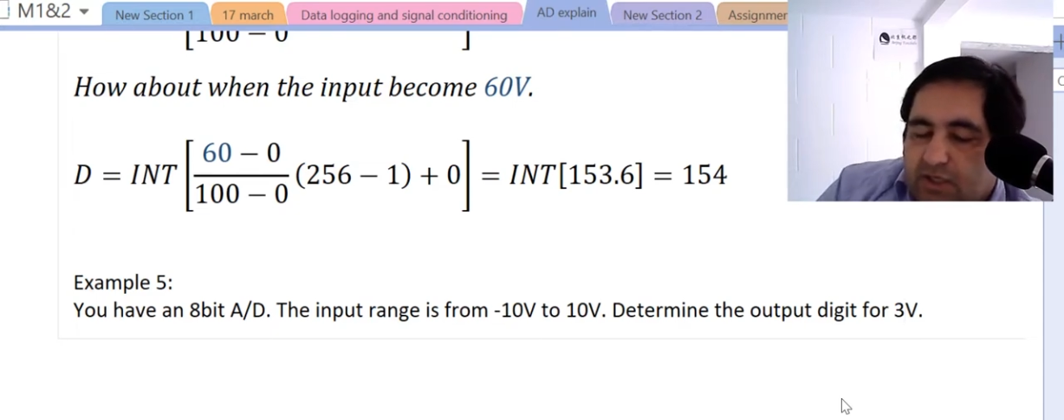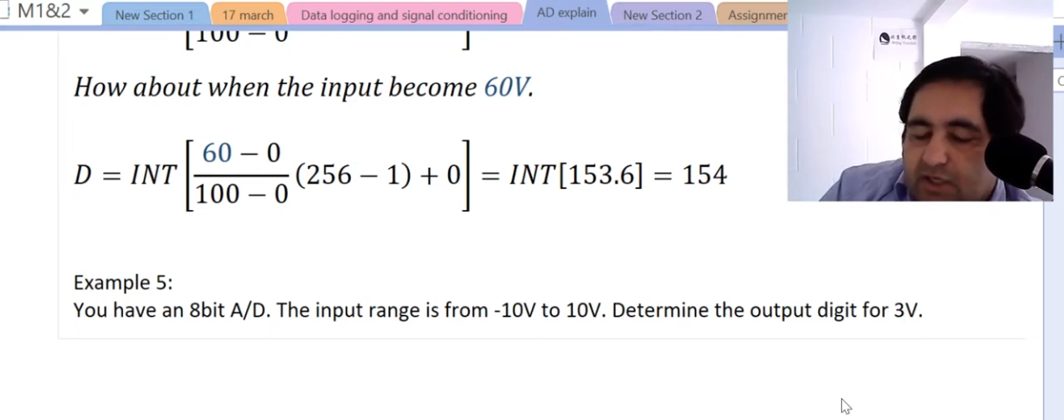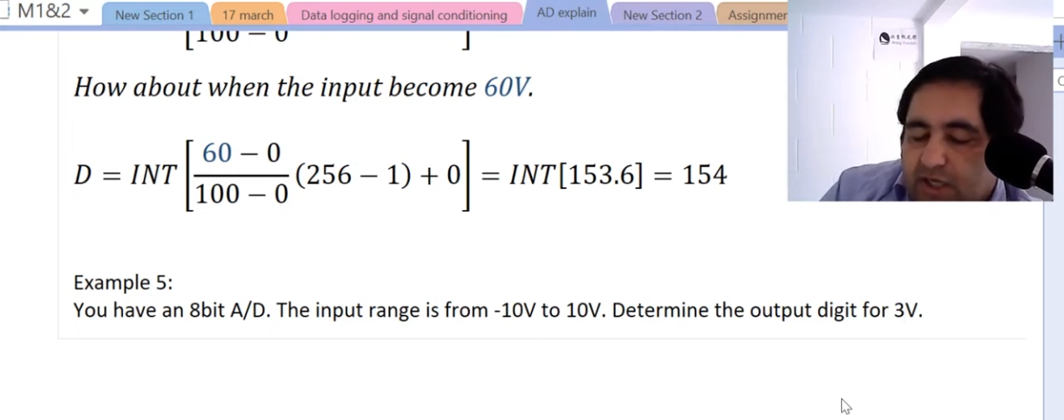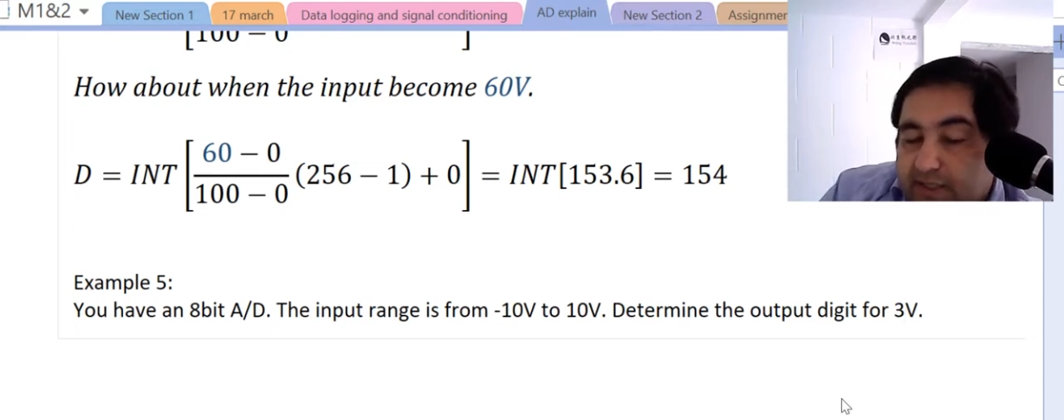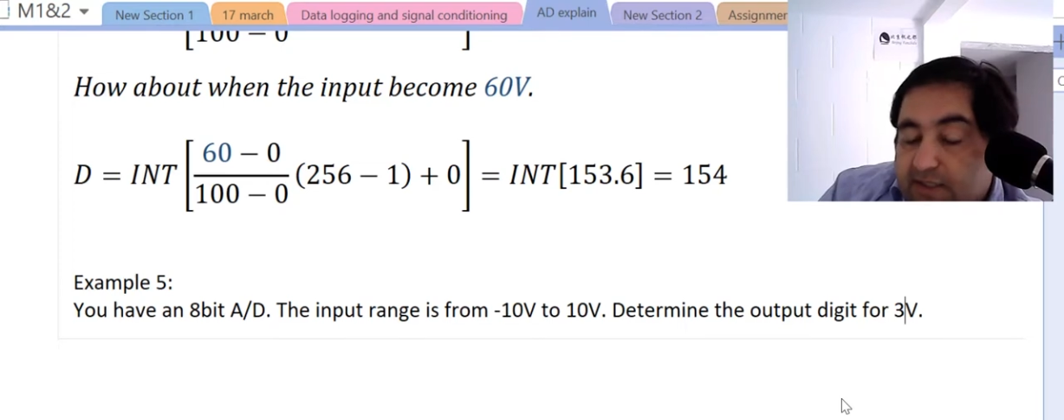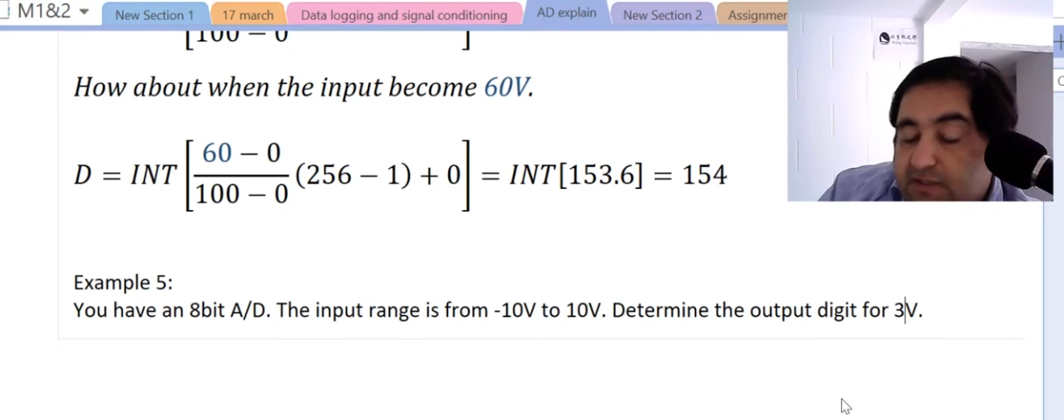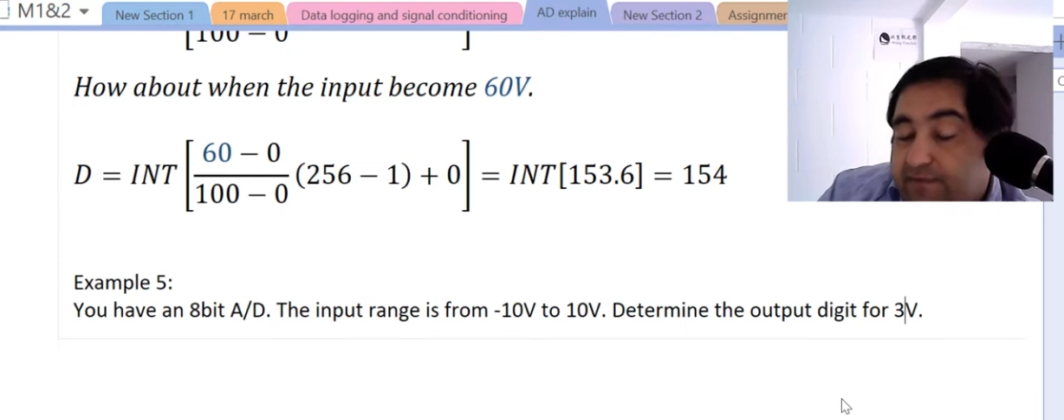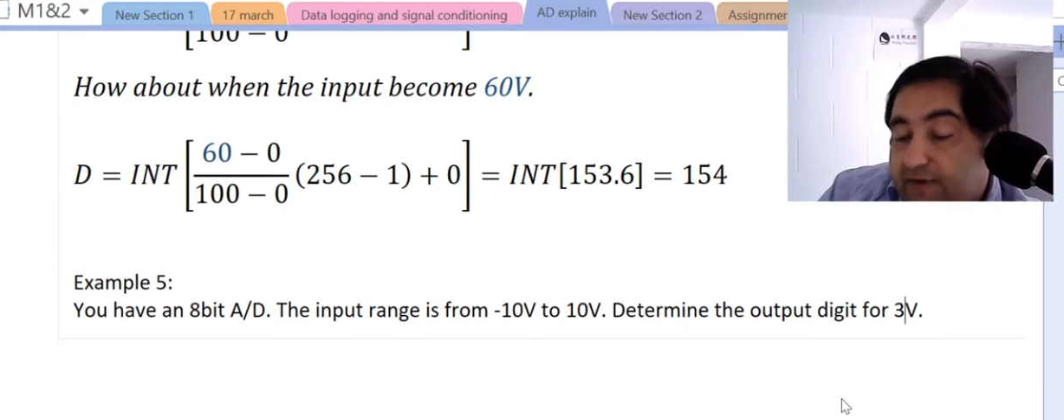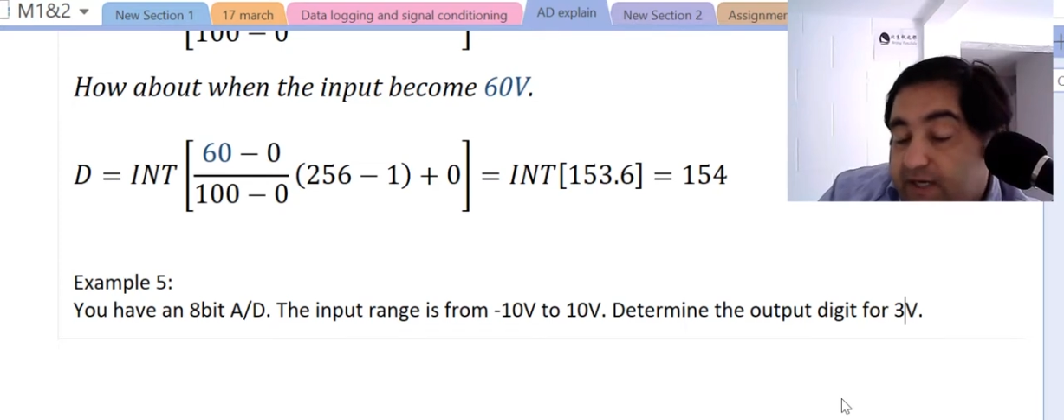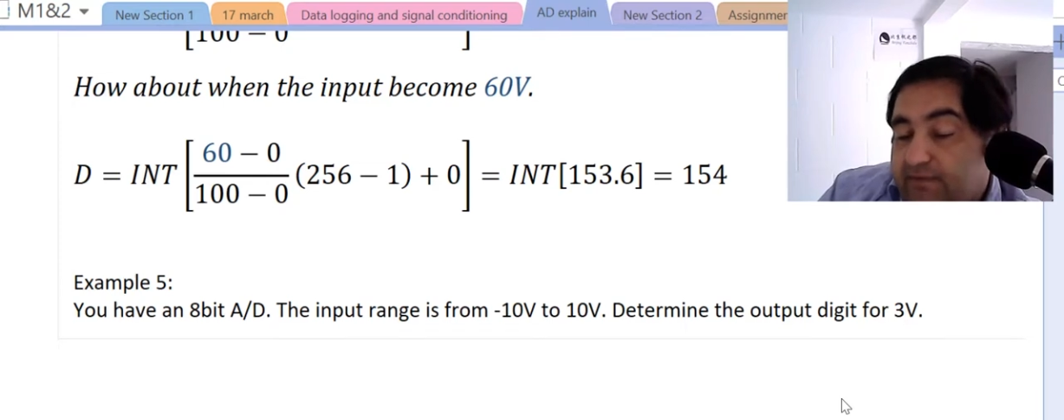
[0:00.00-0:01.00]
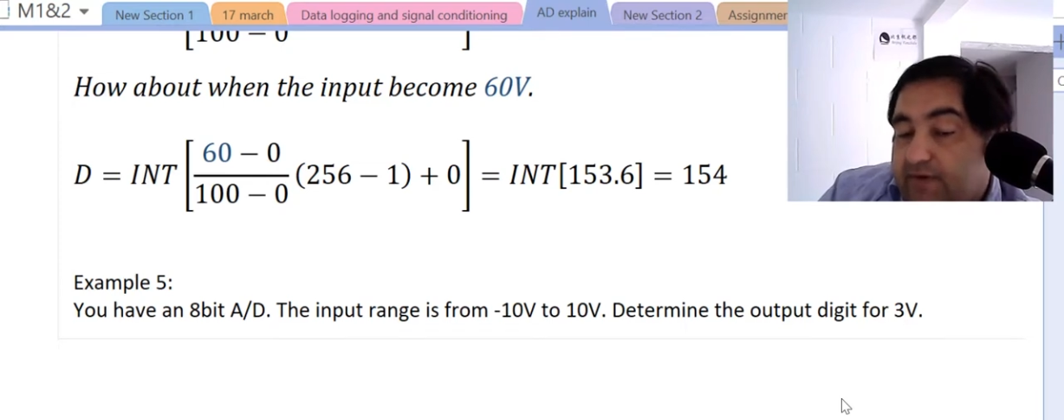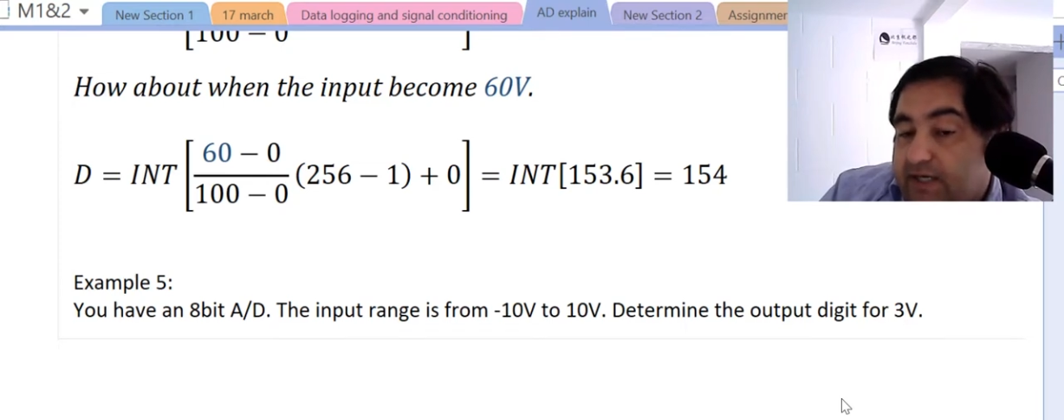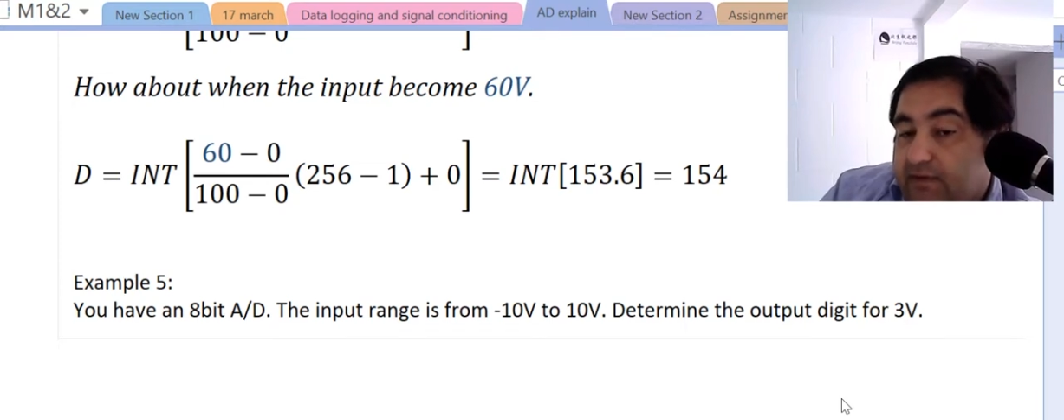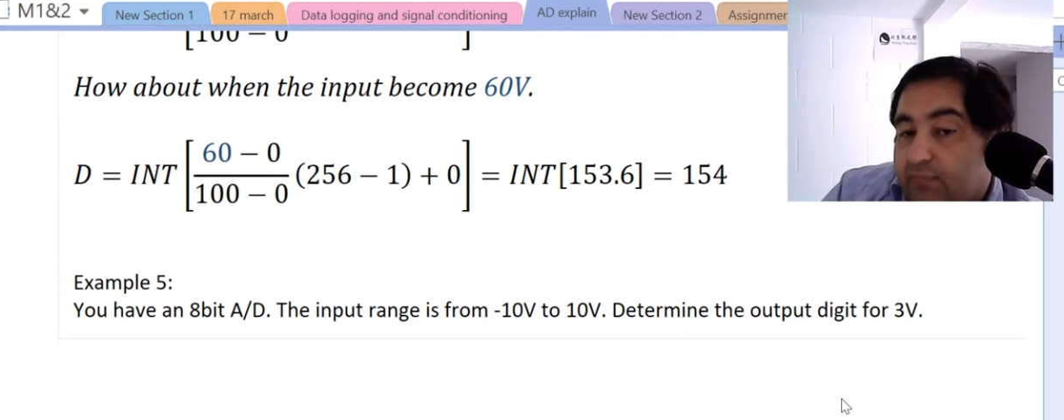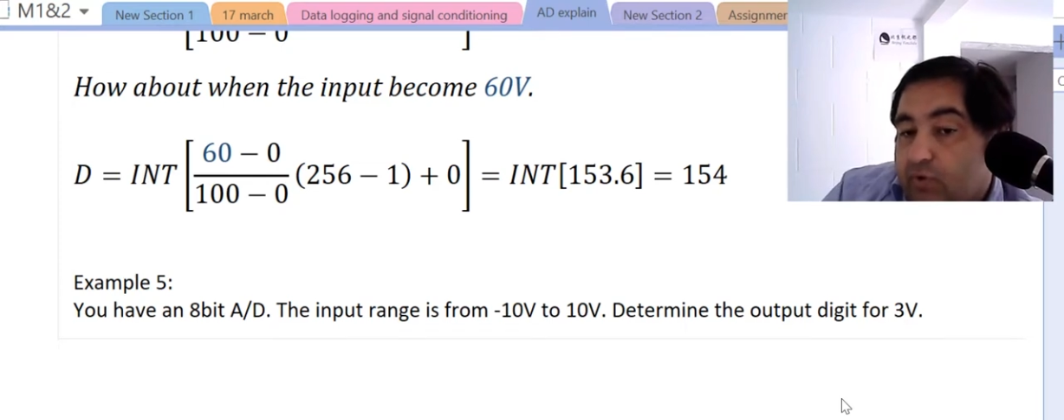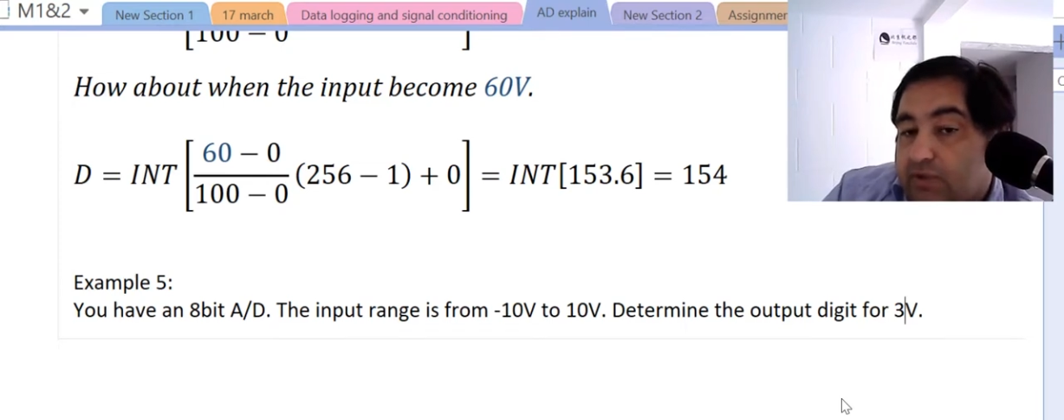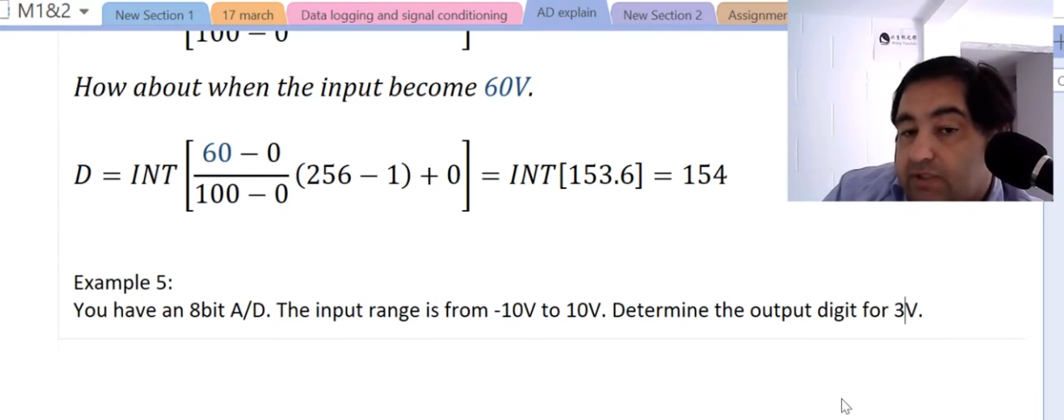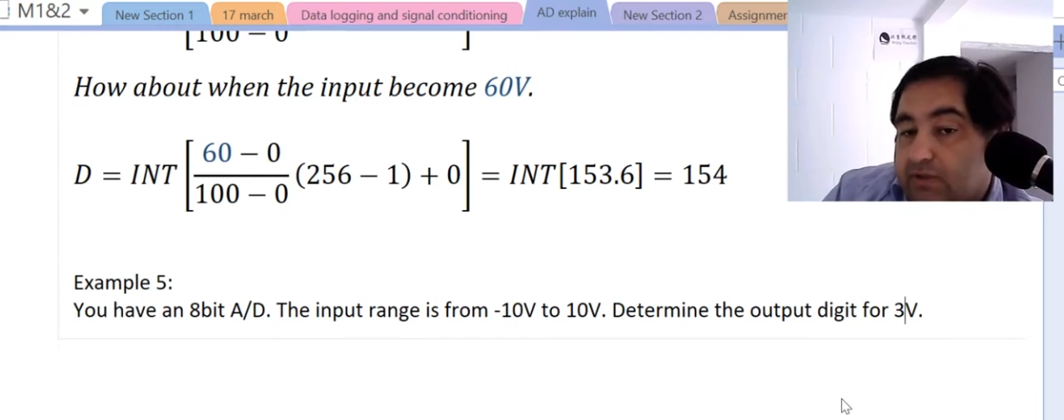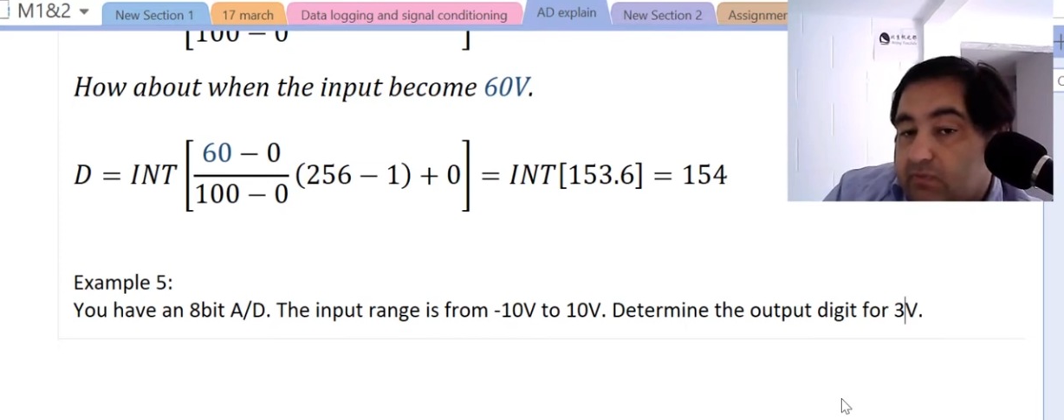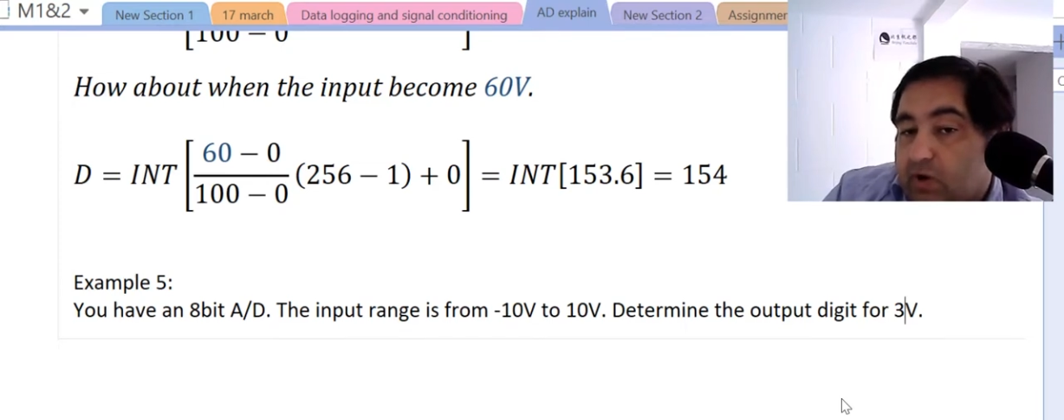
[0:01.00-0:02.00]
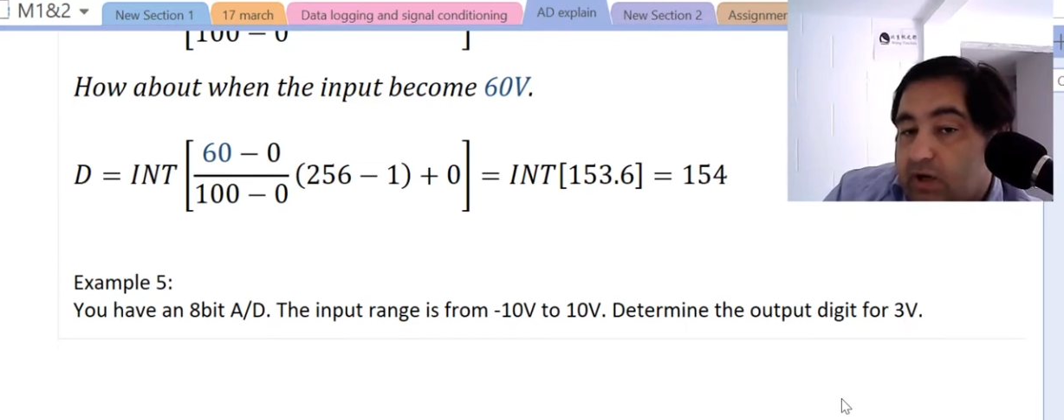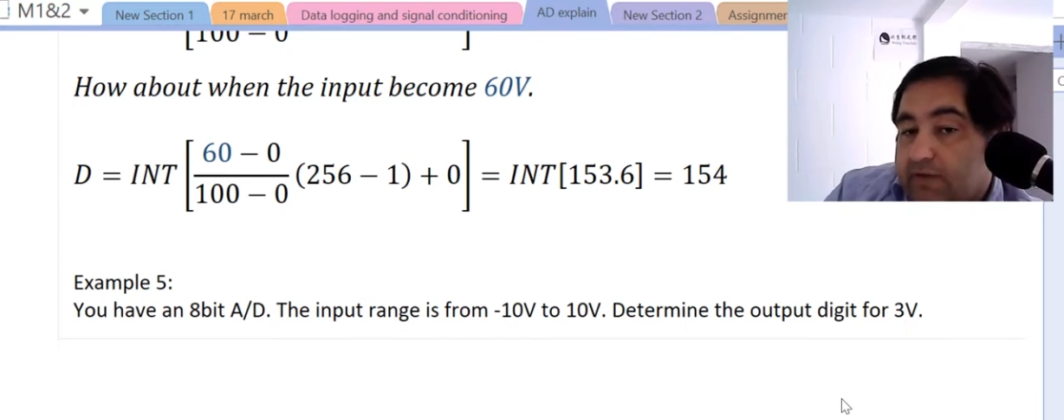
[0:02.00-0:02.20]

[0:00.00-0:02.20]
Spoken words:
it is very, very important. Why?